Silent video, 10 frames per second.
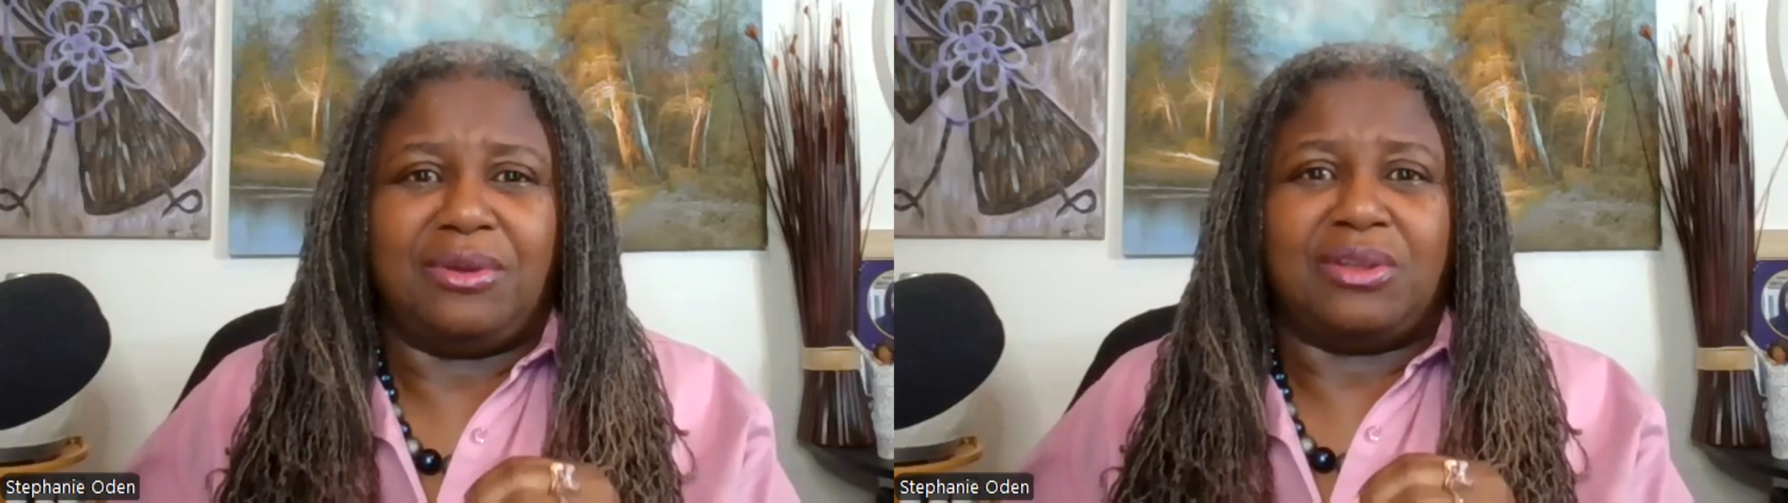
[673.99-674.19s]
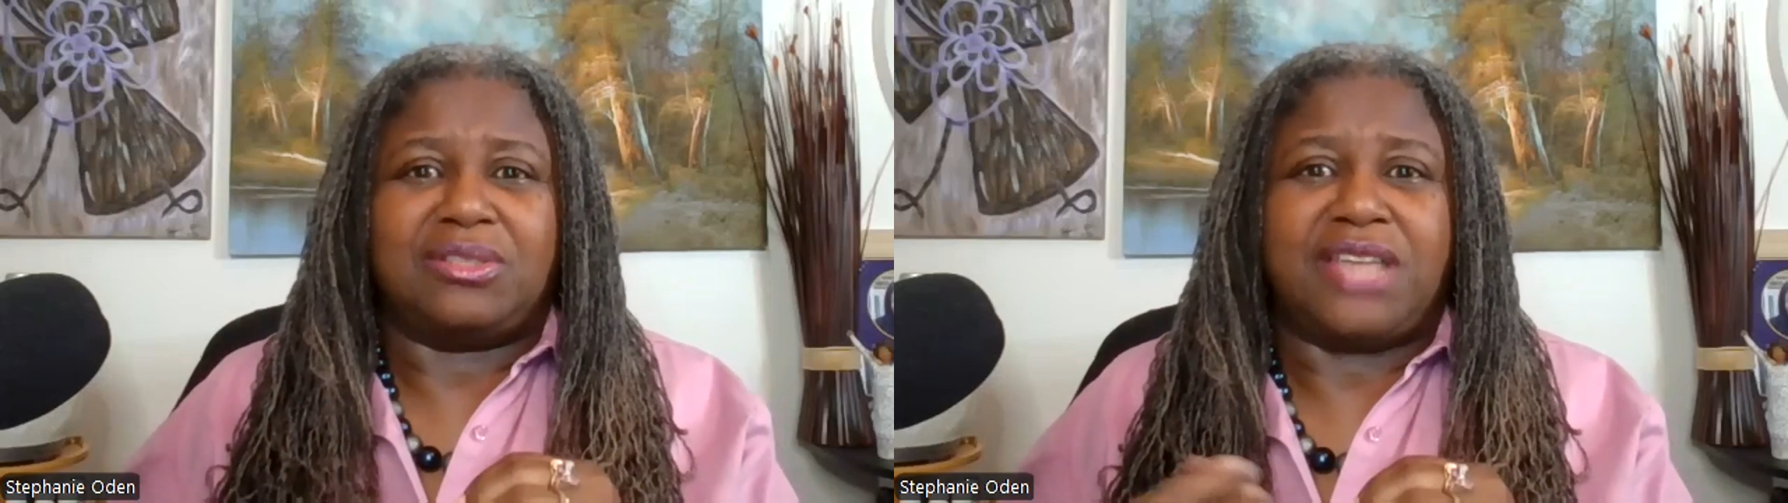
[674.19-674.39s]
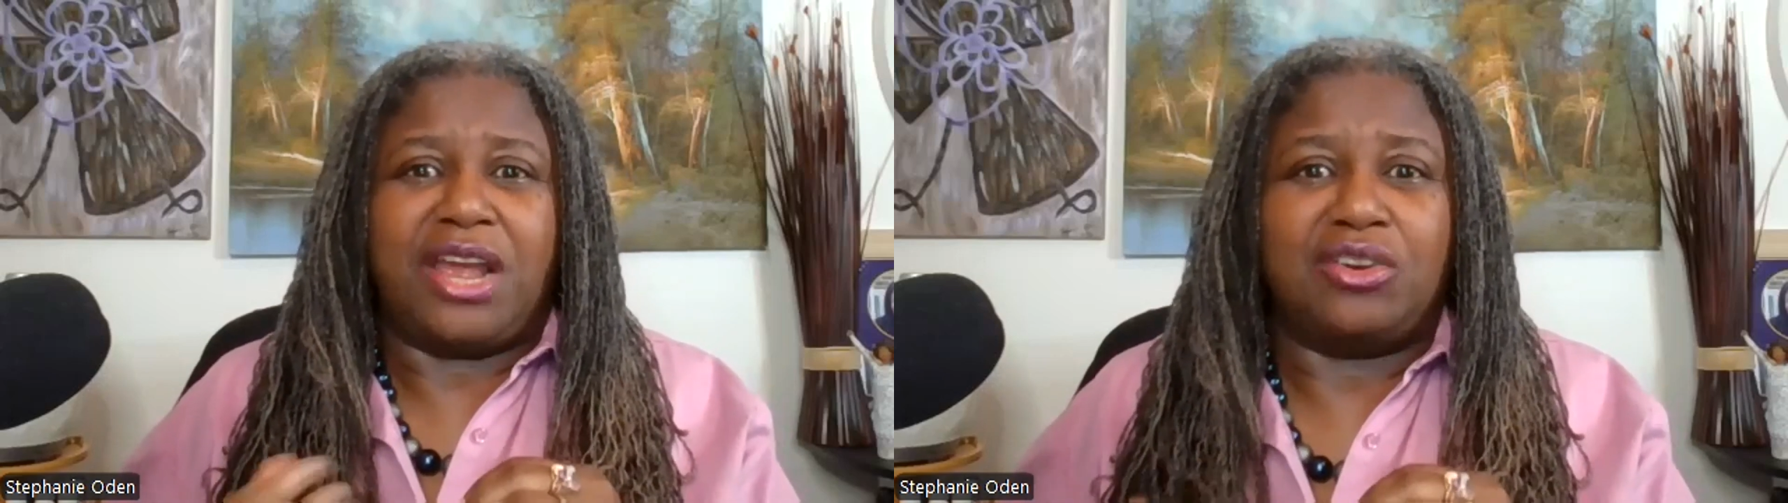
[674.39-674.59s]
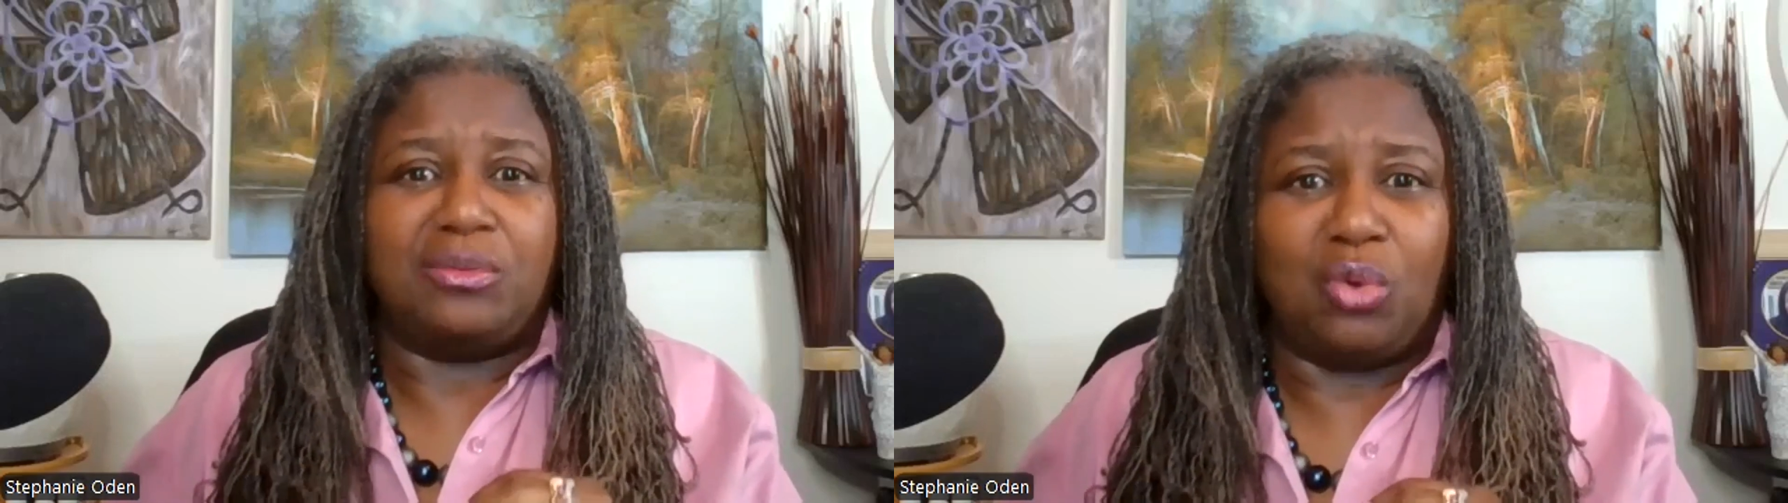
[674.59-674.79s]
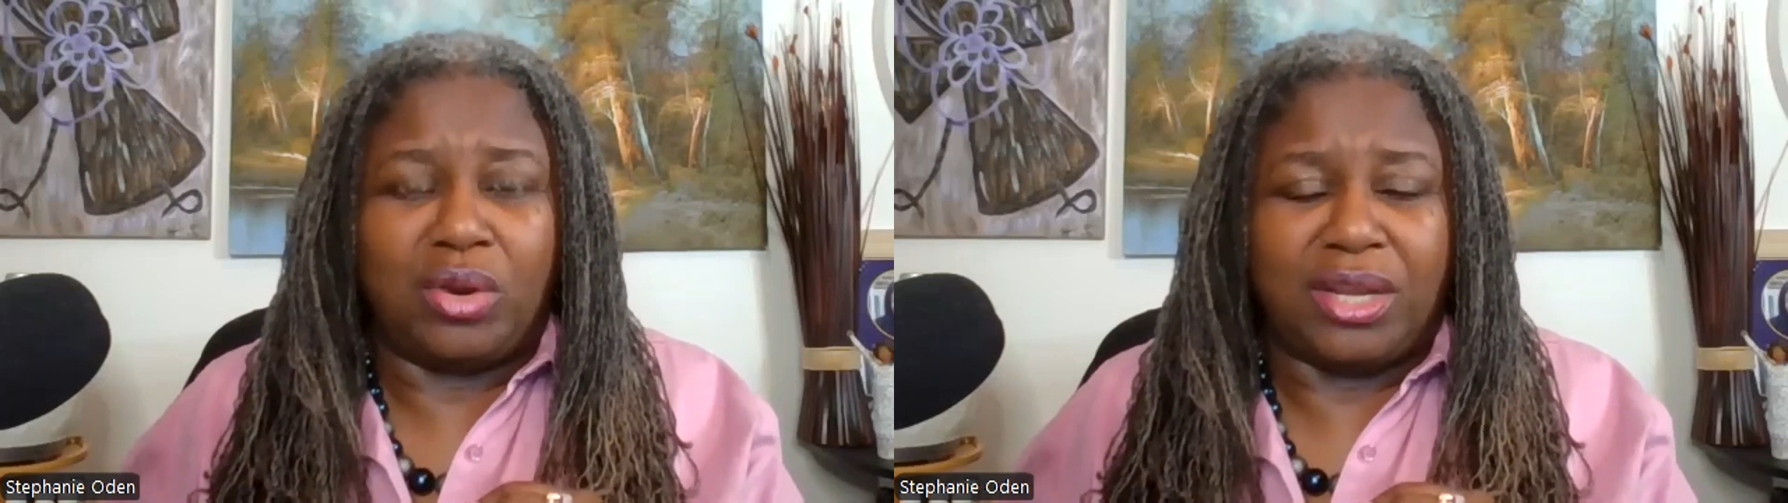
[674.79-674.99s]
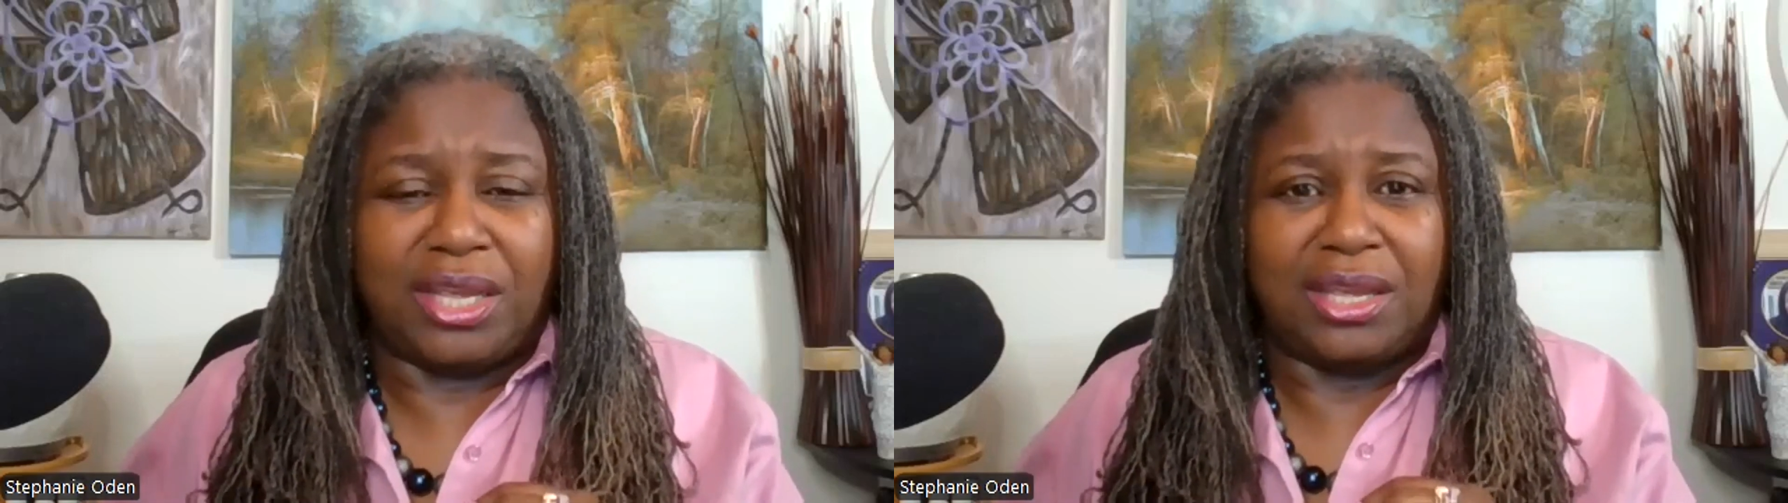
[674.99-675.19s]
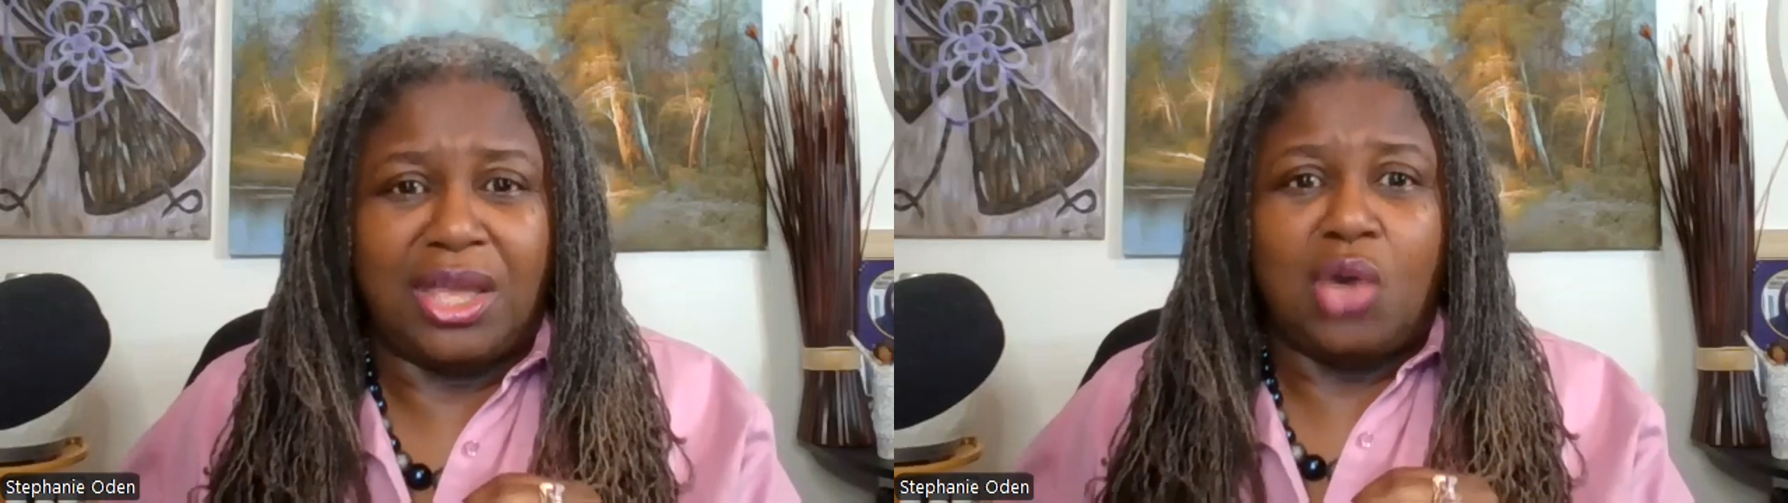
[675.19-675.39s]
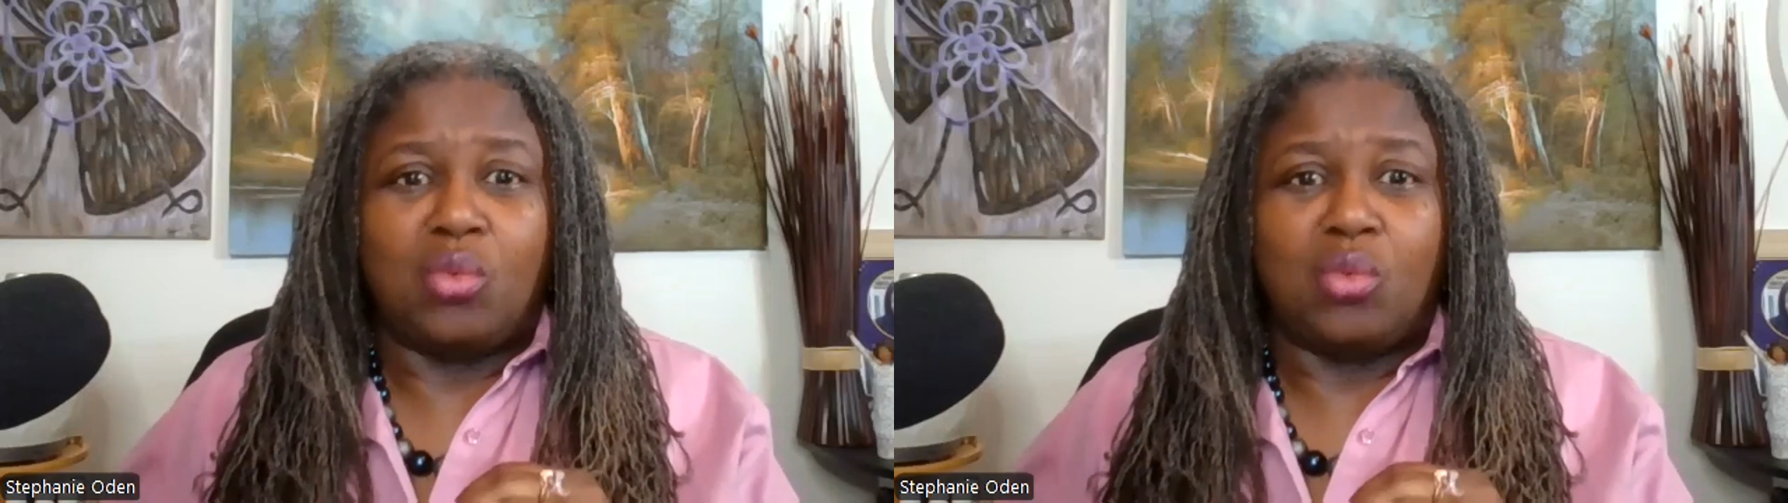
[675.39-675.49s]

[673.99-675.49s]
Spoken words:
on Saturday morning